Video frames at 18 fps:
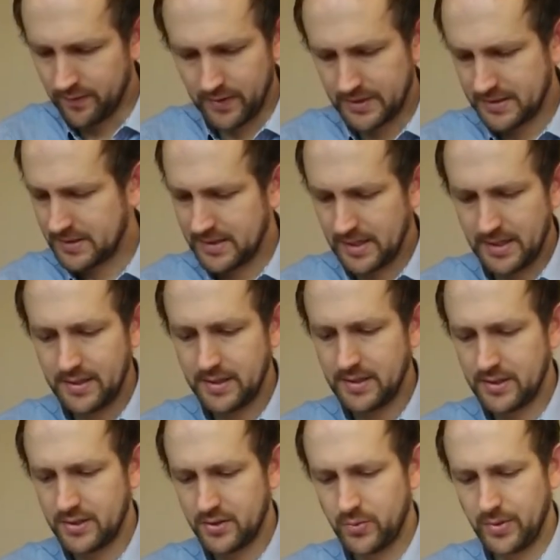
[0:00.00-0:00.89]
verses
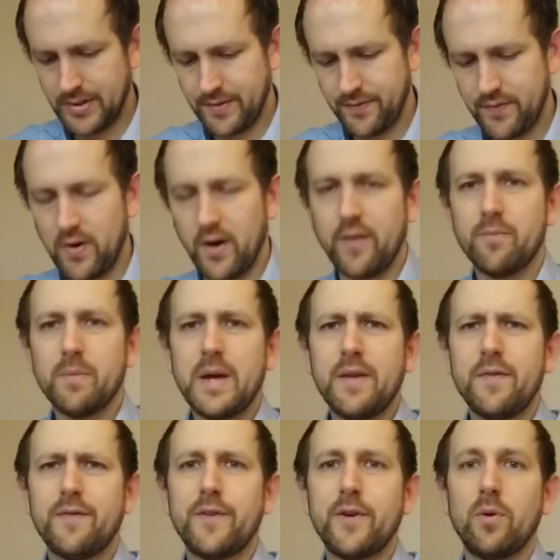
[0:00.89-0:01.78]
18 to 25
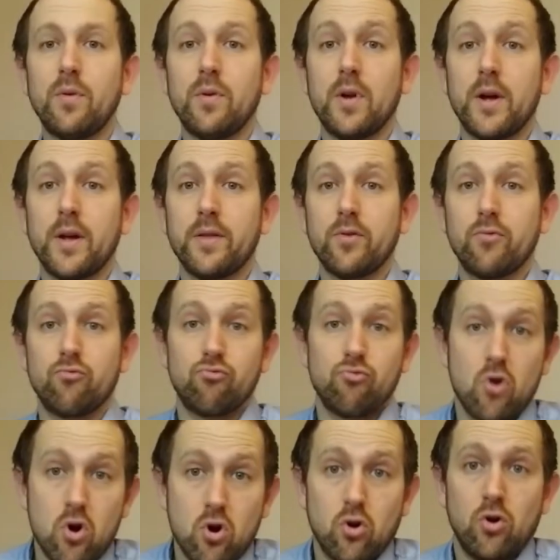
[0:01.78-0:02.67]
may feel like the
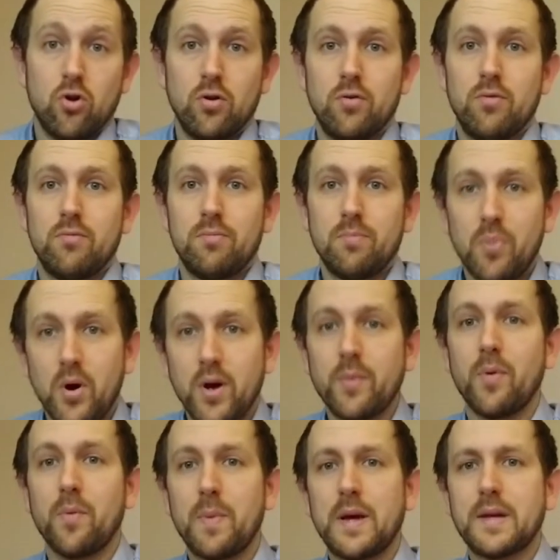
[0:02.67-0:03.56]
wrong
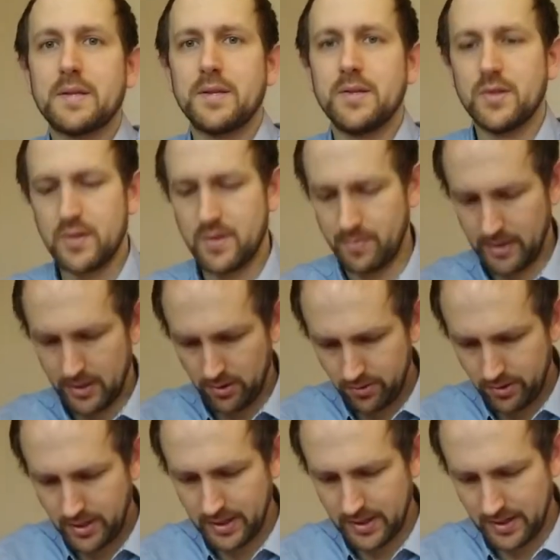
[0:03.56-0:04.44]
Bible passage to be
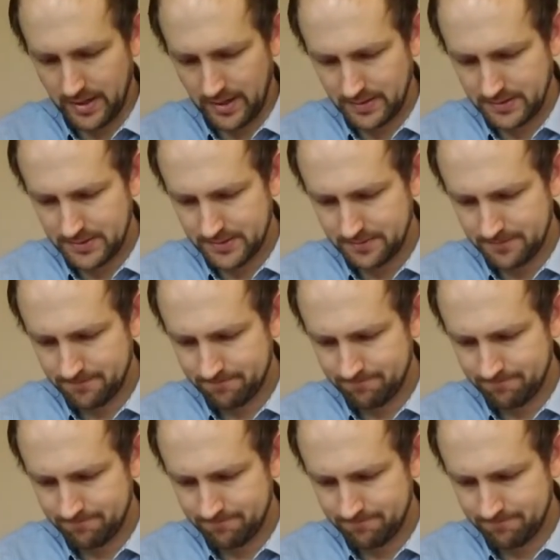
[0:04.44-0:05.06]
looking at.